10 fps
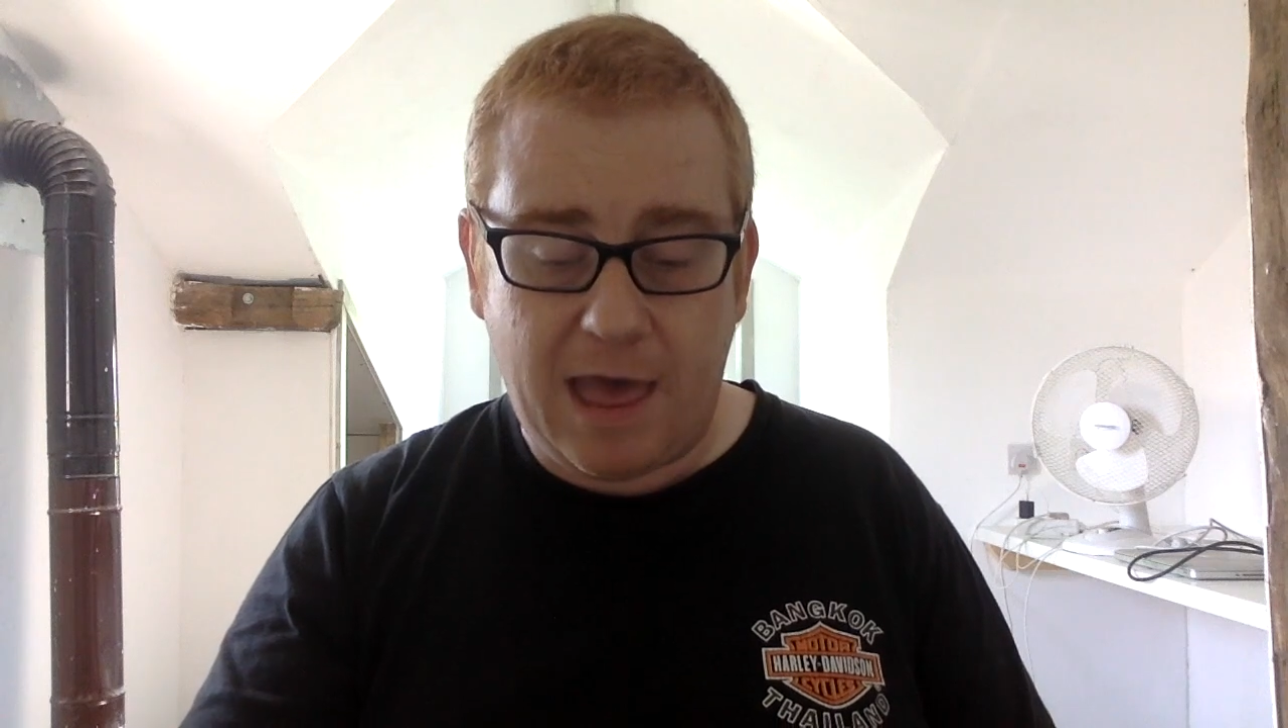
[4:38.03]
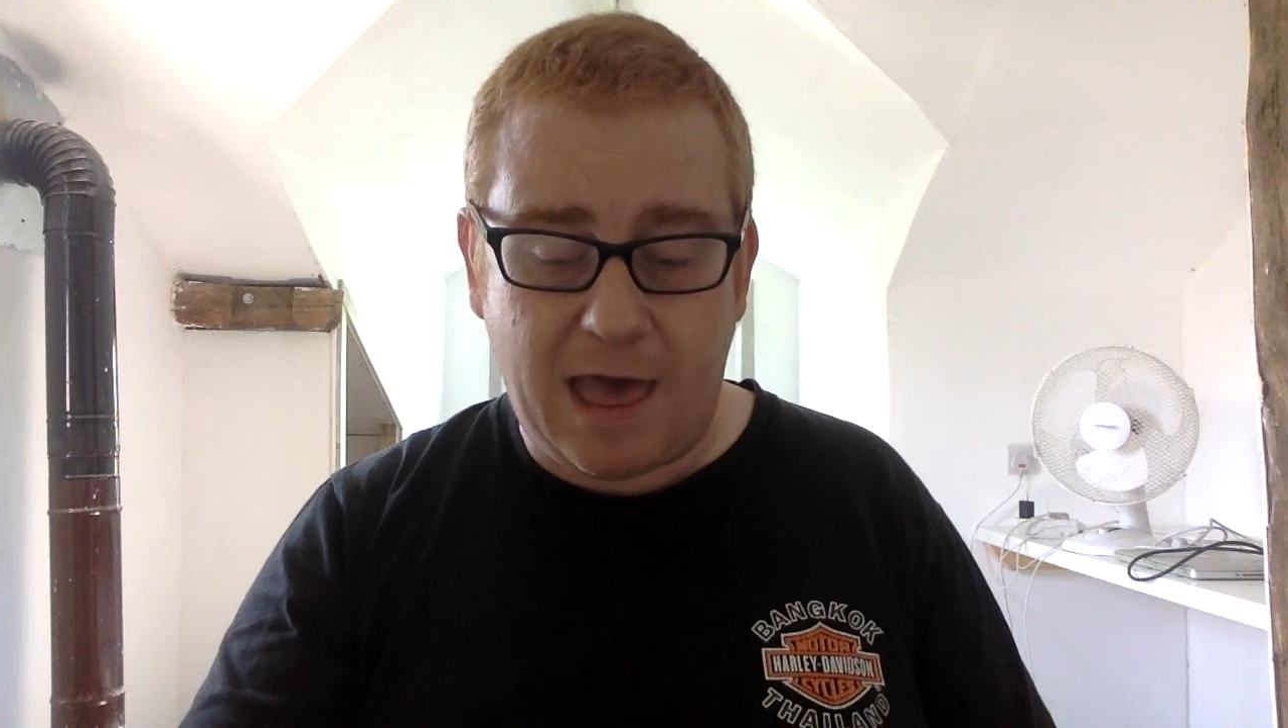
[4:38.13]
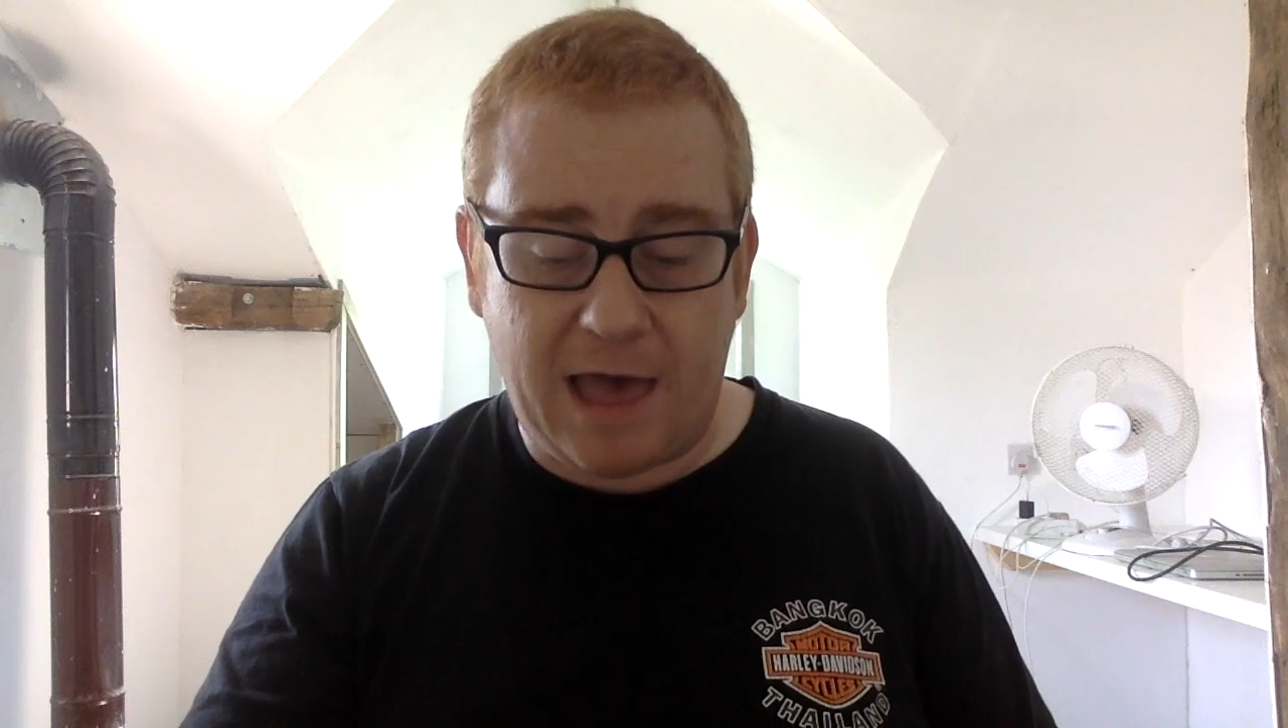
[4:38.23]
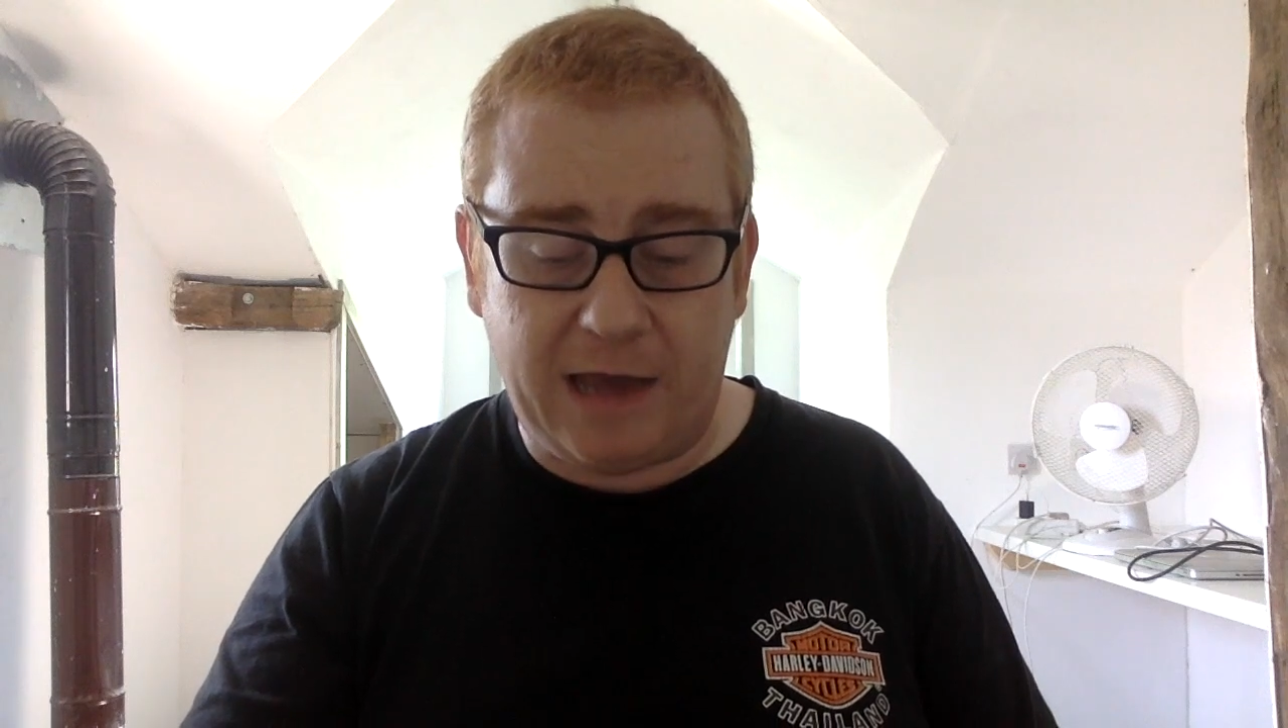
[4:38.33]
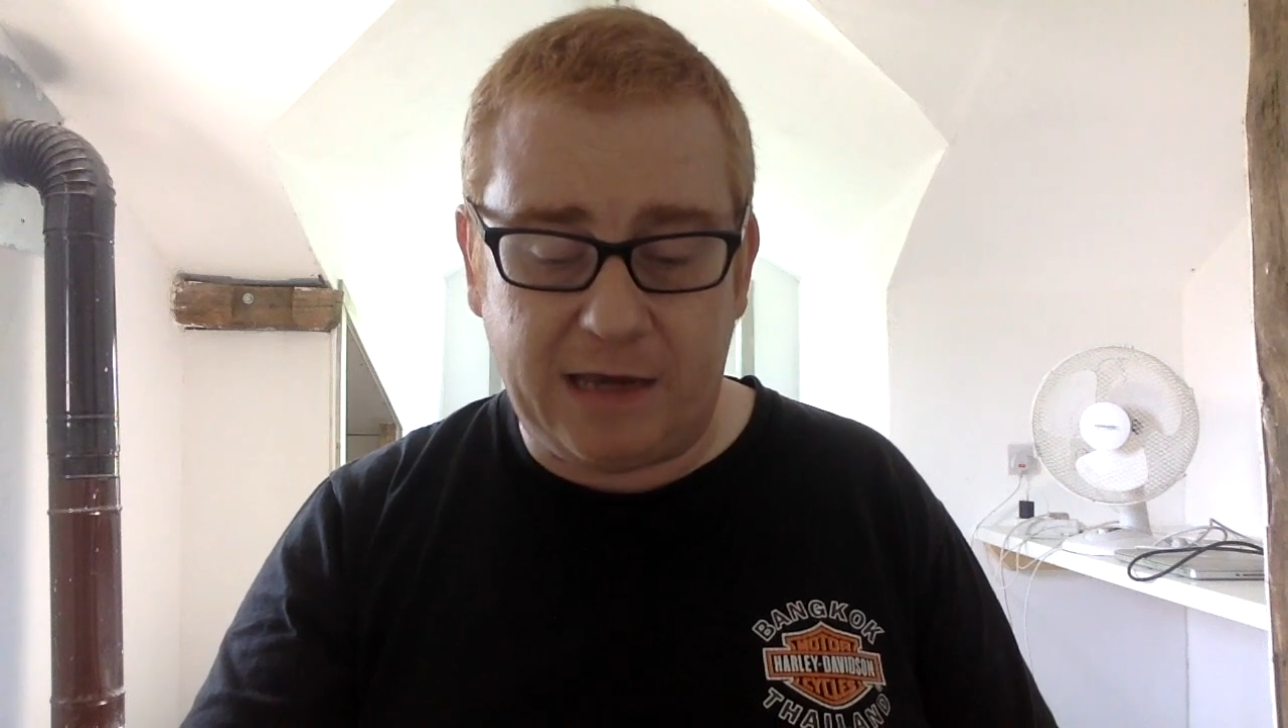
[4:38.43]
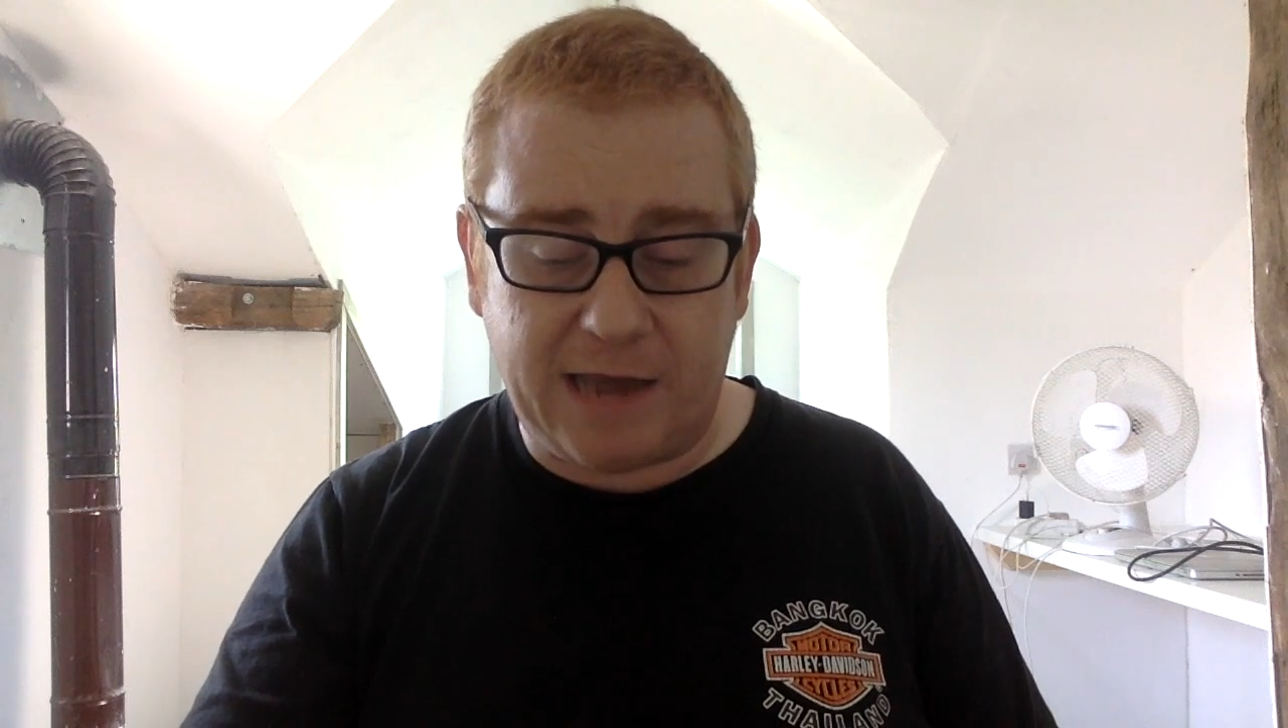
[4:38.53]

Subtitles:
And